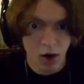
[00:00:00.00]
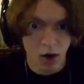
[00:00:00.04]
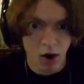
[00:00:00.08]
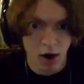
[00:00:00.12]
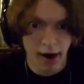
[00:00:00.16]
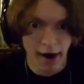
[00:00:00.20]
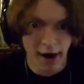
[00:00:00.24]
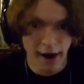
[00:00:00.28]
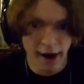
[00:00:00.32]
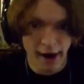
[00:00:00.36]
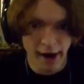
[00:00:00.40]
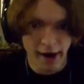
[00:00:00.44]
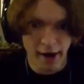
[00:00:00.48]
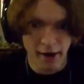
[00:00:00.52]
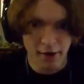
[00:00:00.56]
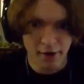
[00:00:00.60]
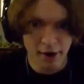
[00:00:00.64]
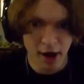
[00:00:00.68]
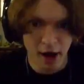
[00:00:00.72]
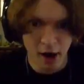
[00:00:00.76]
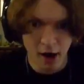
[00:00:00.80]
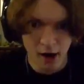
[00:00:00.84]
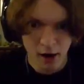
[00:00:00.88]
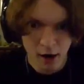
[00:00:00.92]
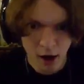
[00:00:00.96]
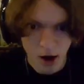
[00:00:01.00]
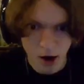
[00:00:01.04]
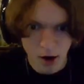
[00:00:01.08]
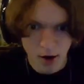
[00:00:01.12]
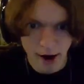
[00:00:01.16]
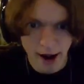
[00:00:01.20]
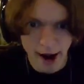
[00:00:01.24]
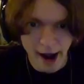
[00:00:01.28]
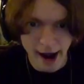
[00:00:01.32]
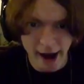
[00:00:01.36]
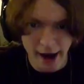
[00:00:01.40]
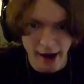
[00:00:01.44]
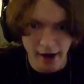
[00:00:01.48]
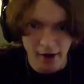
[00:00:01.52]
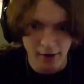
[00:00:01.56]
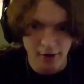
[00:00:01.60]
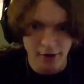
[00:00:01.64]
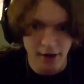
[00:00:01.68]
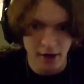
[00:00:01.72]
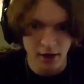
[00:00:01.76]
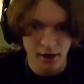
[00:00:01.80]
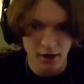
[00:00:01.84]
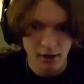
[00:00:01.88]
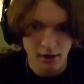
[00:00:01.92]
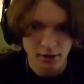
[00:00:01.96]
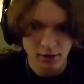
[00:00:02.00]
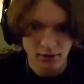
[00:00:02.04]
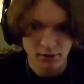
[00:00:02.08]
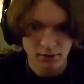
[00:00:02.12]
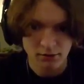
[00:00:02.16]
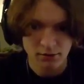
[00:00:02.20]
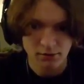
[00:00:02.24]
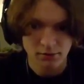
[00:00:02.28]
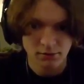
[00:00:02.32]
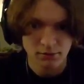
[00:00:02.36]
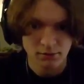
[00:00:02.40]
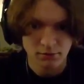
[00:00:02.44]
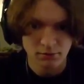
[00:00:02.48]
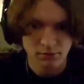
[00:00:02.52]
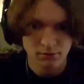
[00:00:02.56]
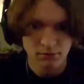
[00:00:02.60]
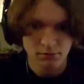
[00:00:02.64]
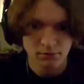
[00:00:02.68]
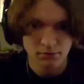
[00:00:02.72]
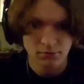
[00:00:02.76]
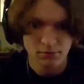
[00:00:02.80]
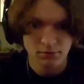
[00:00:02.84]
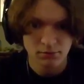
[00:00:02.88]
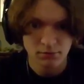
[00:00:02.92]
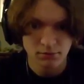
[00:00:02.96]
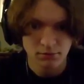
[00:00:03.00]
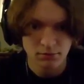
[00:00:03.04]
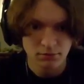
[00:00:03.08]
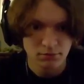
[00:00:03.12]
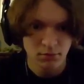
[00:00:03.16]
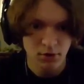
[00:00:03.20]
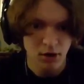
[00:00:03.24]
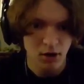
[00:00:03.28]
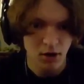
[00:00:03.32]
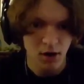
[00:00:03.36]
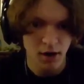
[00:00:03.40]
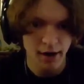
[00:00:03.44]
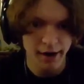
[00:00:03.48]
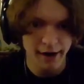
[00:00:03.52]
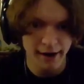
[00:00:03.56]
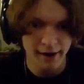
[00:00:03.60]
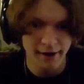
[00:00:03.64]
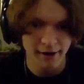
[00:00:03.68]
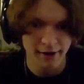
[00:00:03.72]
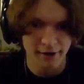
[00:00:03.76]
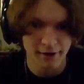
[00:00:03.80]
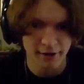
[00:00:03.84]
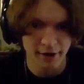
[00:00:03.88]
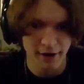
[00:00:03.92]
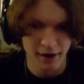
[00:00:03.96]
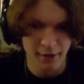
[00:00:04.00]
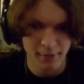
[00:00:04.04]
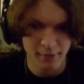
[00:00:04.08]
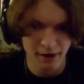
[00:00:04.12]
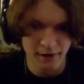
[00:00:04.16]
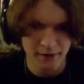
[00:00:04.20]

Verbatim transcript: Oh, hell no. Oh, hell no. Oh, hell no.